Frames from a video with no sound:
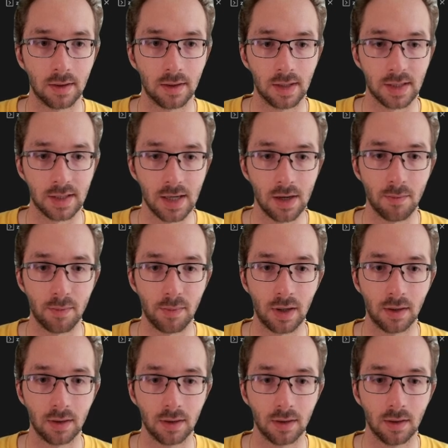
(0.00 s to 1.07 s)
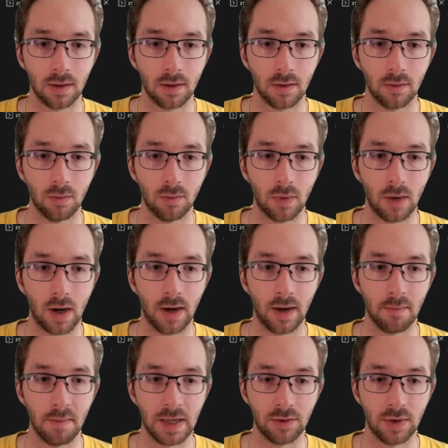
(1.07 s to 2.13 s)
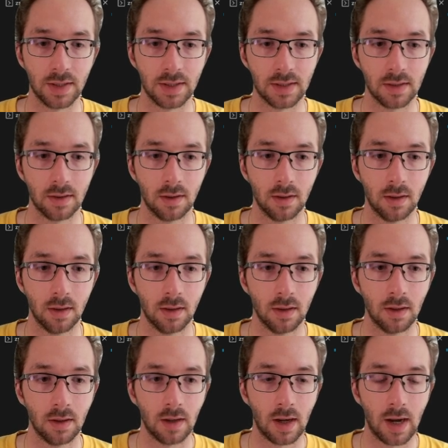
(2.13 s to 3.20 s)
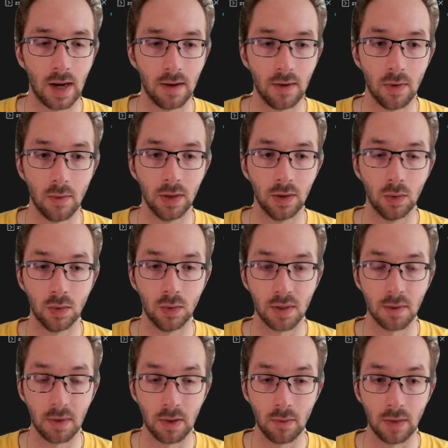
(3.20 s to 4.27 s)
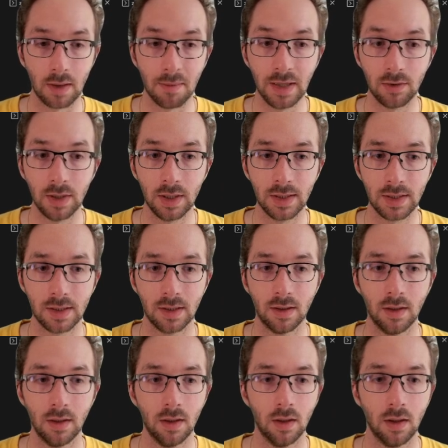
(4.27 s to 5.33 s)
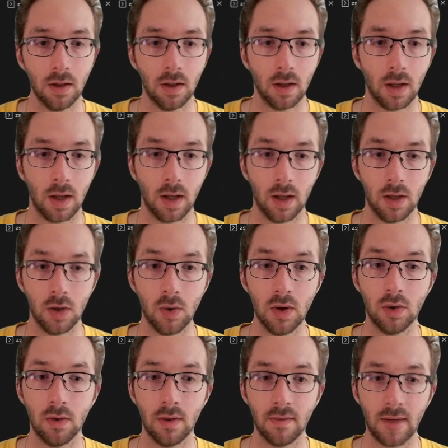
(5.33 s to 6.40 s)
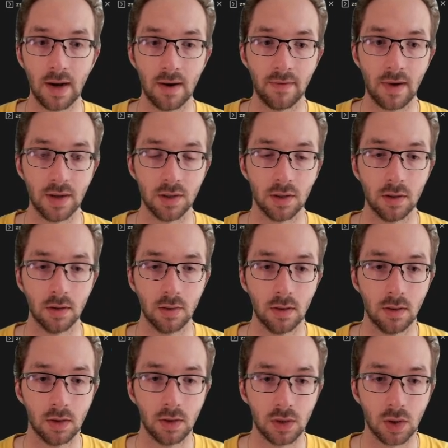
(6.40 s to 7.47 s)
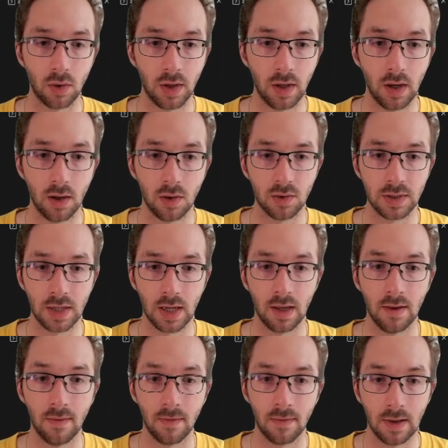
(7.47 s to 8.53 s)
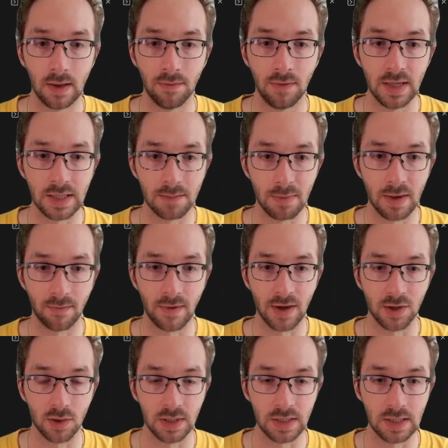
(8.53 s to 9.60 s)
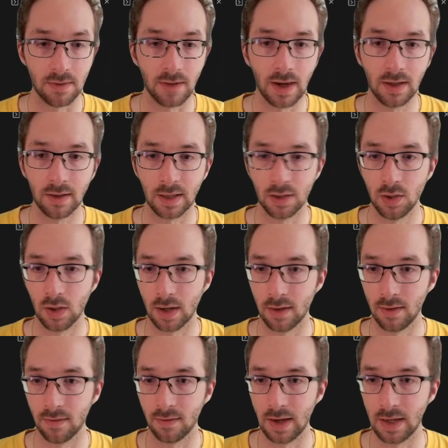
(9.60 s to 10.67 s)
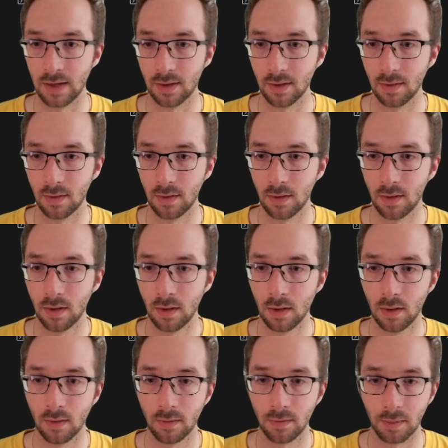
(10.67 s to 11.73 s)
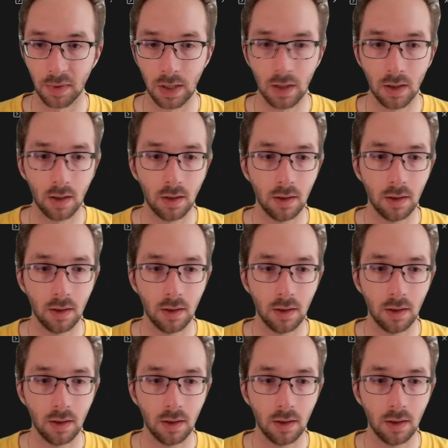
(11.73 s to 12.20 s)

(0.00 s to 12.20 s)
the second part are the metrics. And if you want to do something with the metrics, you need to define a function. So here you say, if this function is defined, you can define it from here.